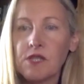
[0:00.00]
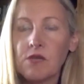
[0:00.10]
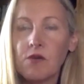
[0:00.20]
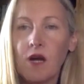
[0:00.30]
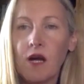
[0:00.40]

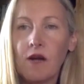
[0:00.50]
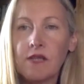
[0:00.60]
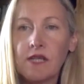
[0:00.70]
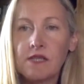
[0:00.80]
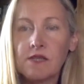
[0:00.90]
So
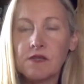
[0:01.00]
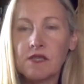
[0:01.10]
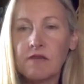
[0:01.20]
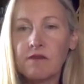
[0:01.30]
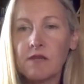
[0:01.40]
yes, it was
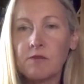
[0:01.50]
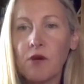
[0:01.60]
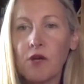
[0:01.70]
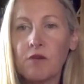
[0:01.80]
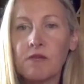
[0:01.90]
definitely
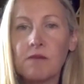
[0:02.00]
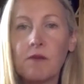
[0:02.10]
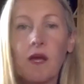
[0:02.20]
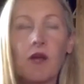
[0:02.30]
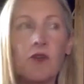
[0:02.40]
part of me,
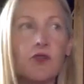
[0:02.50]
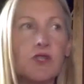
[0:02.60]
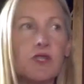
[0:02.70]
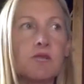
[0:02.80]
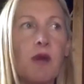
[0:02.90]
not
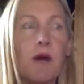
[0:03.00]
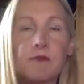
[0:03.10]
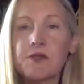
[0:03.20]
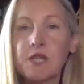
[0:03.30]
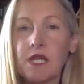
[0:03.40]
just
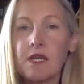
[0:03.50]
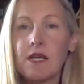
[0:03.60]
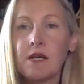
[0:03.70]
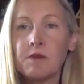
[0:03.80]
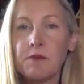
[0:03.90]
publishing,
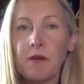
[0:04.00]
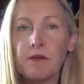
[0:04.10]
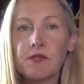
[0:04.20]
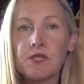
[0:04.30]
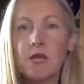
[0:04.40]
but
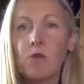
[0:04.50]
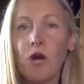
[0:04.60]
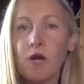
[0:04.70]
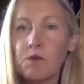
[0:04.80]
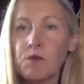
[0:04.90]
publishing
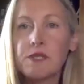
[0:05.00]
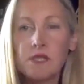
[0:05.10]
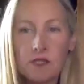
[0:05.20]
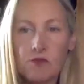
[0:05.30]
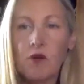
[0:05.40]
what I
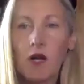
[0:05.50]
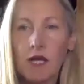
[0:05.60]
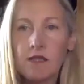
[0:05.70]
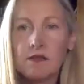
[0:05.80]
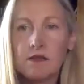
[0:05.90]
wanted to
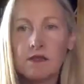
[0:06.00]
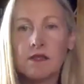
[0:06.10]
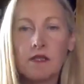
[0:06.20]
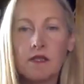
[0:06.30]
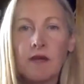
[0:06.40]
write
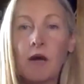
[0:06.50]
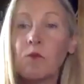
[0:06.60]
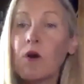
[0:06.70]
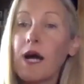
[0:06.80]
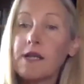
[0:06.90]
and
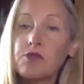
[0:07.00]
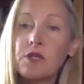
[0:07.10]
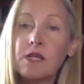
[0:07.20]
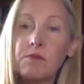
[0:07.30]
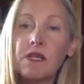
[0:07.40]
what I
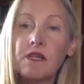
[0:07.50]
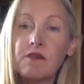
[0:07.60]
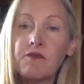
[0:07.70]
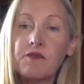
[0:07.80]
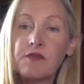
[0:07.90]
truly
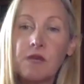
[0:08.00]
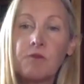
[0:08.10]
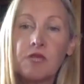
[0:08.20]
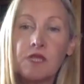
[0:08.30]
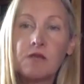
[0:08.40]
believe
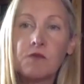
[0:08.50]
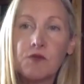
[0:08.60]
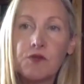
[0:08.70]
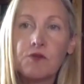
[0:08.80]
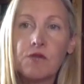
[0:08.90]
some readers
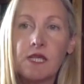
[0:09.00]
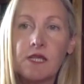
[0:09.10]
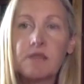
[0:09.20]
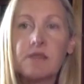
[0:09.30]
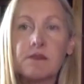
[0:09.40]
want to
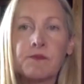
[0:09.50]
read.